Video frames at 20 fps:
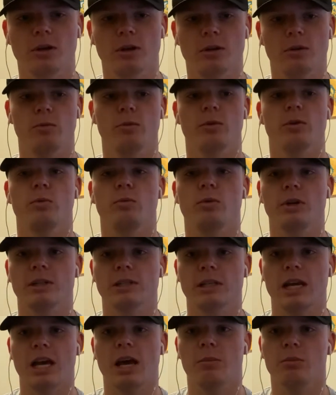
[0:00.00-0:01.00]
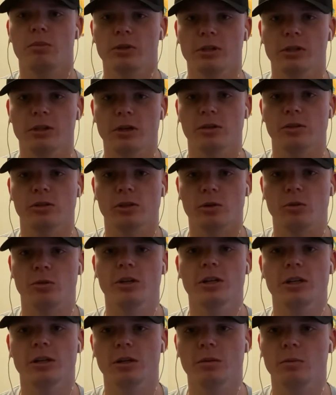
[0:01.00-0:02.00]
with what is happening on the
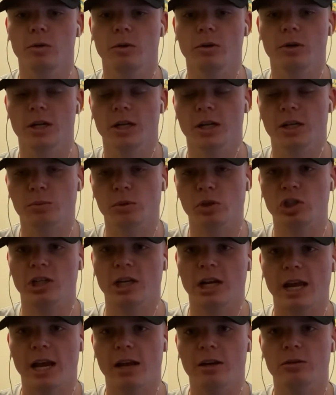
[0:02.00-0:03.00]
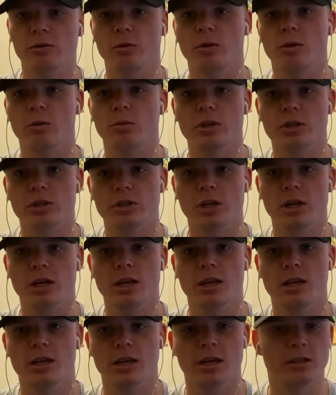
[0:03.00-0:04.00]
screen anymore. Especially Andor, which
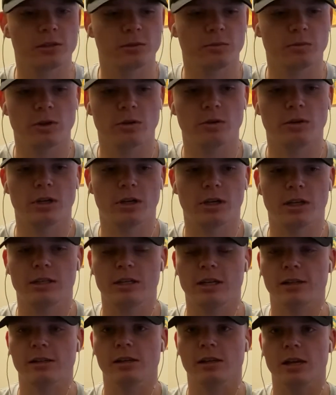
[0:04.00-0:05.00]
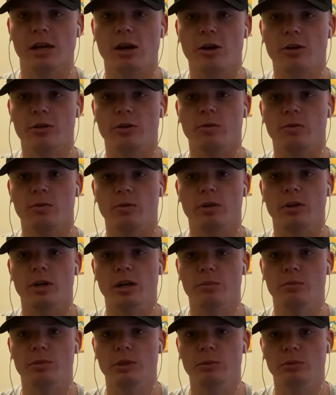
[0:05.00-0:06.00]
isn't really a connected character for a lot
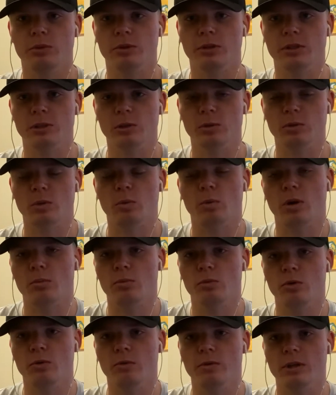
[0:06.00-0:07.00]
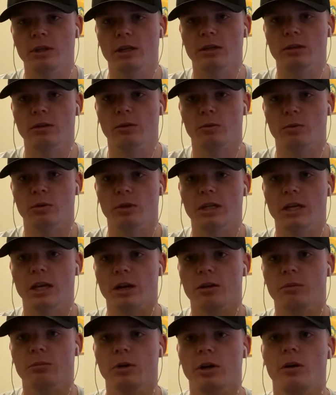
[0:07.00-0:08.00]
of people because he was in one movie that no one really
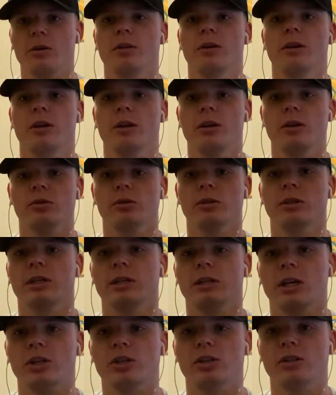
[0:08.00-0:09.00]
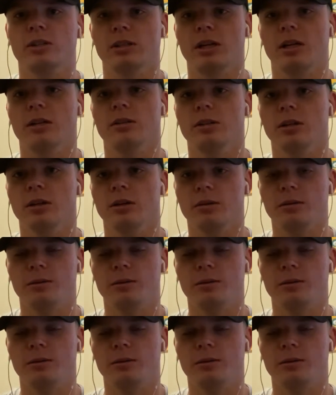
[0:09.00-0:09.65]
cared about. So the connection is not there.